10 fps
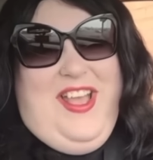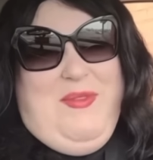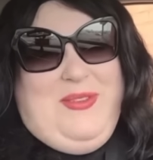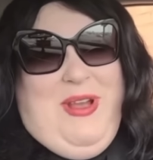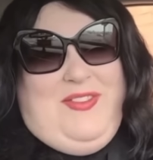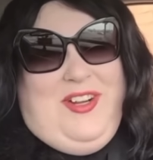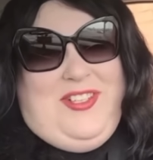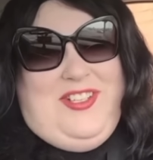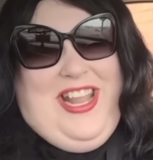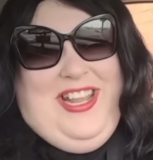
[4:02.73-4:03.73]
i hope his wife starts
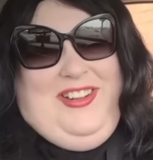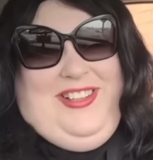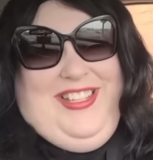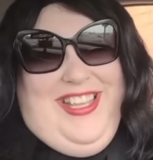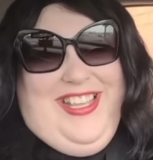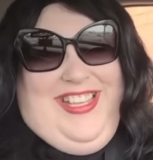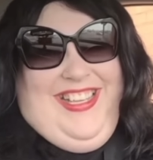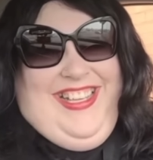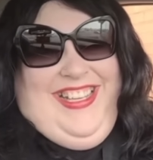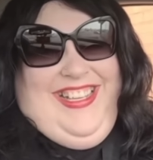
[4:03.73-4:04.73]
a channel
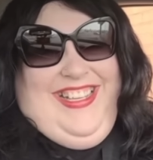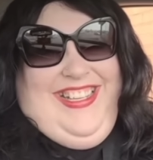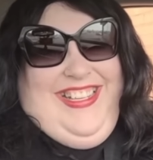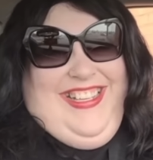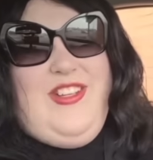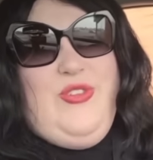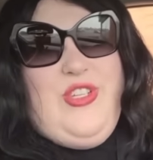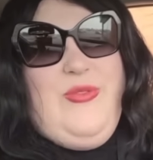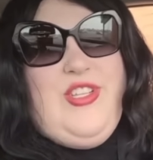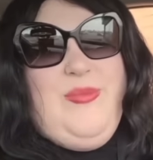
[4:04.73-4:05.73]
i told you
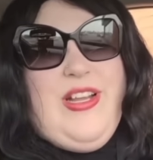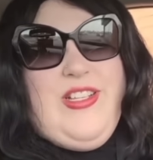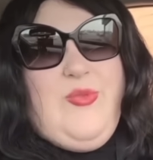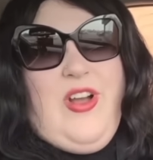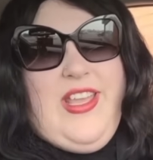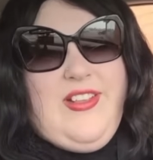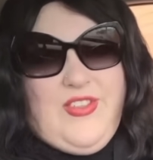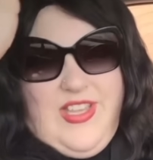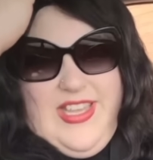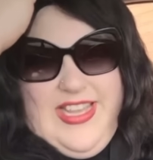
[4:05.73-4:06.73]
he wants you to practice walking so
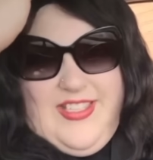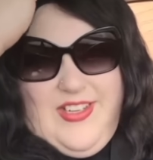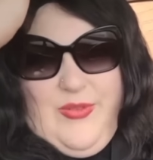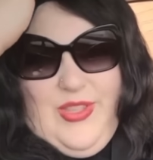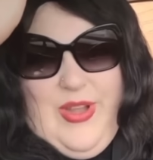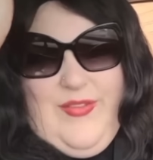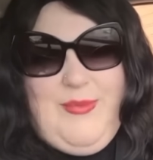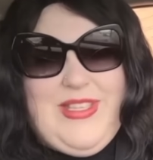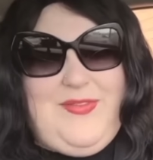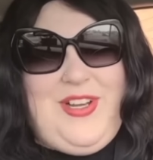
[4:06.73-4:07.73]
you can get a head start when the wife
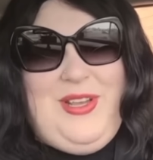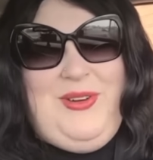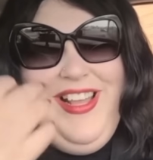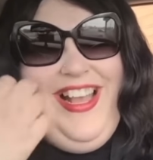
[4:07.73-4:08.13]
comes after you